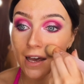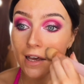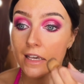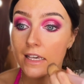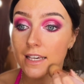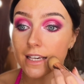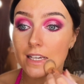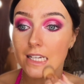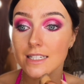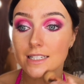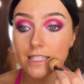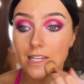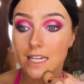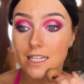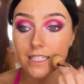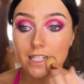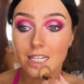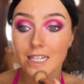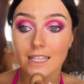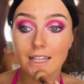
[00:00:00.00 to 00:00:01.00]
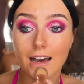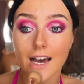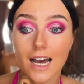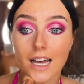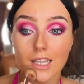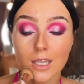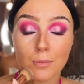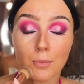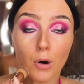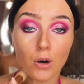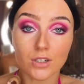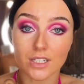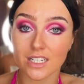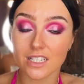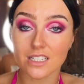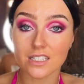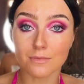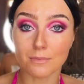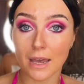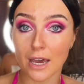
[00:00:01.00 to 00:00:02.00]
He stated that the
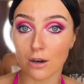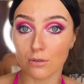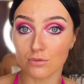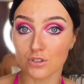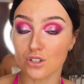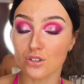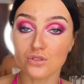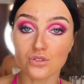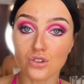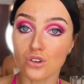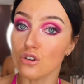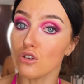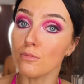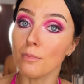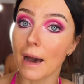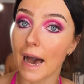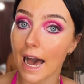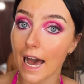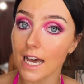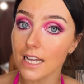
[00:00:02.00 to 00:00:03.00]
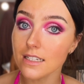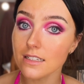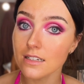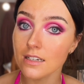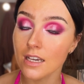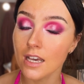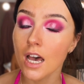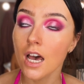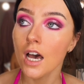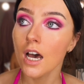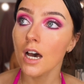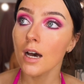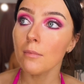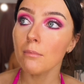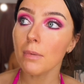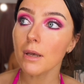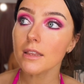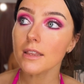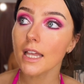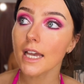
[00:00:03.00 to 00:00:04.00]
bodies smelled too bad.
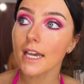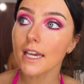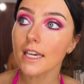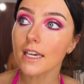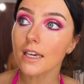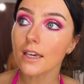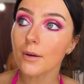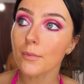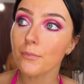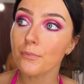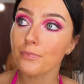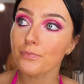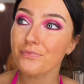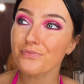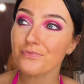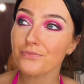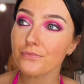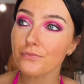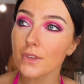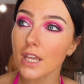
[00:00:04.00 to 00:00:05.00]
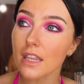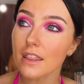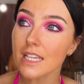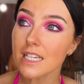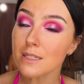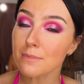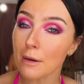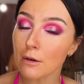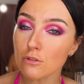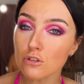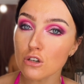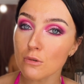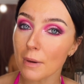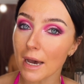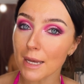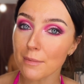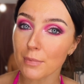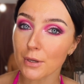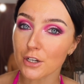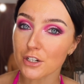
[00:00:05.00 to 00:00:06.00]
But like, they smell too
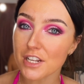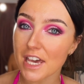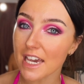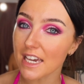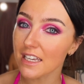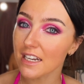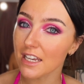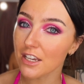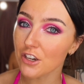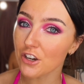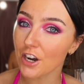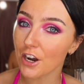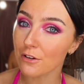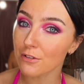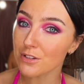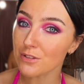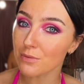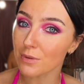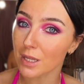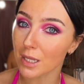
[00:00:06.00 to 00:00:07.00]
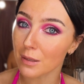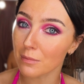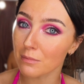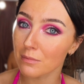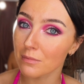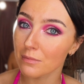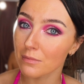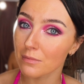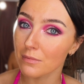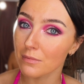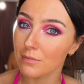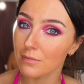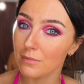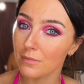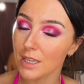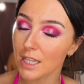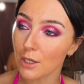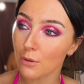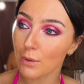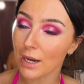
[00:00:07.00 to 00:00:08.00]
bad, but you're decorating your house with them.
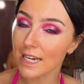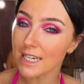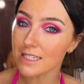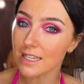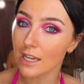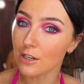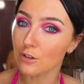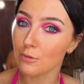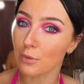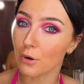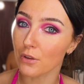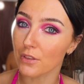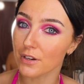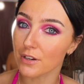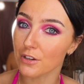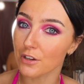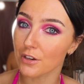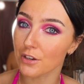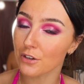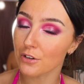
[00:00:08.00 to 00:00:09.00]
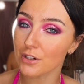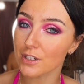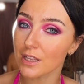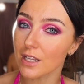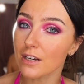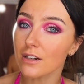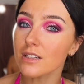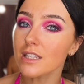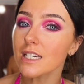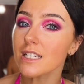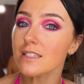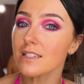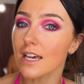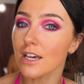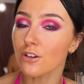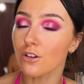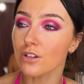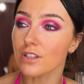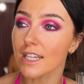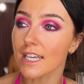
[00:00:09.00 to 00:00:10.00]
Like, why is that not bothering you? You're literally
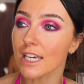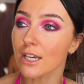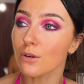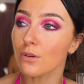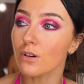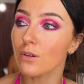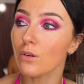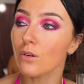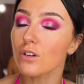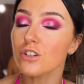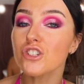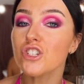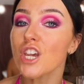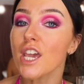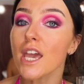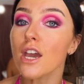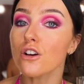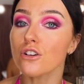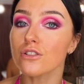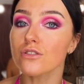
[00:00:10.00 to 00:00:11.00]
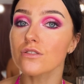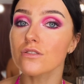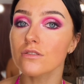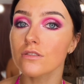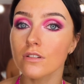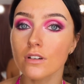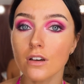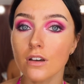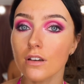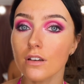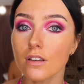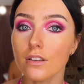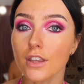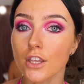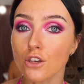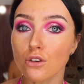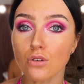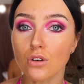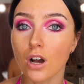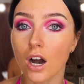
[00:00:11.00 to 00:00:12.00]
sitting on like chairs
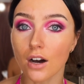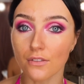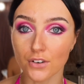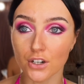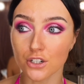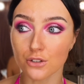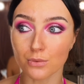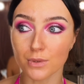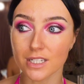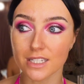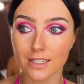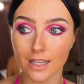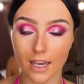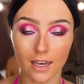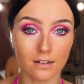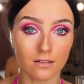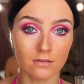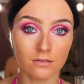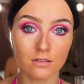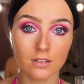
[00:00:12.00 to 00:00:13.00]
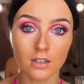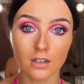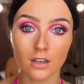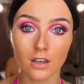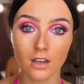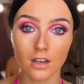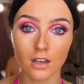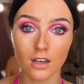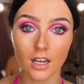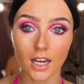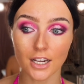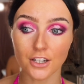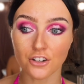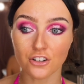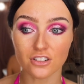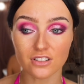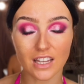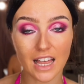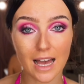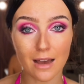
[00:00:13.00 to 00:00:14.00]
that you covered with skin and
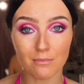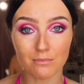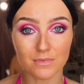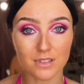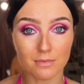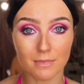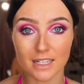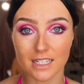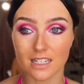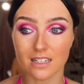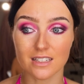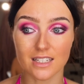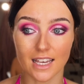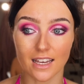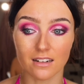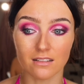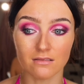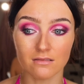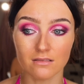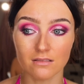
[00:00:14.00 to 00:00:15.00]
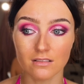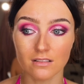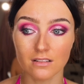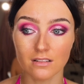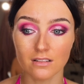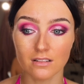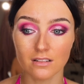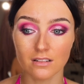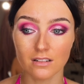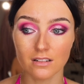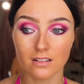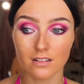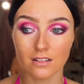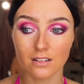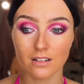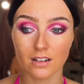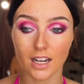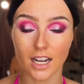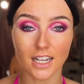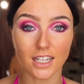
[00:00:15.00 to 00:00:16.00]
your lamp's made of skin
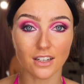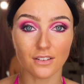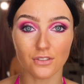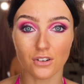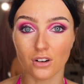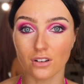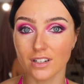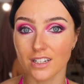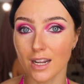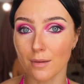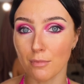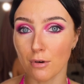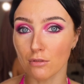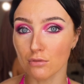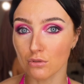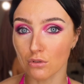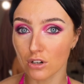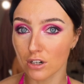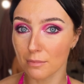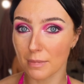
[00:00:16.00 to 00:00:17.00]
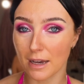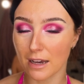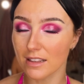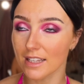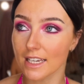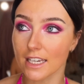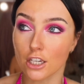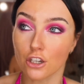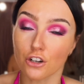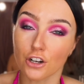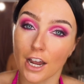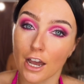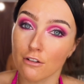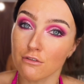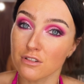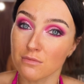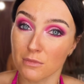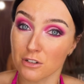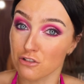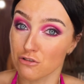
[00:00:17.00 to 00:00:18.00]
and you've got nippled orbit, like your
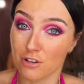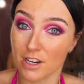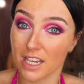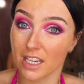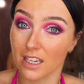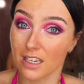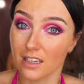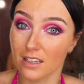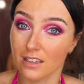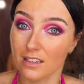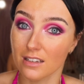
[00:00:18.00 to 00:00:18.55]
house must reek.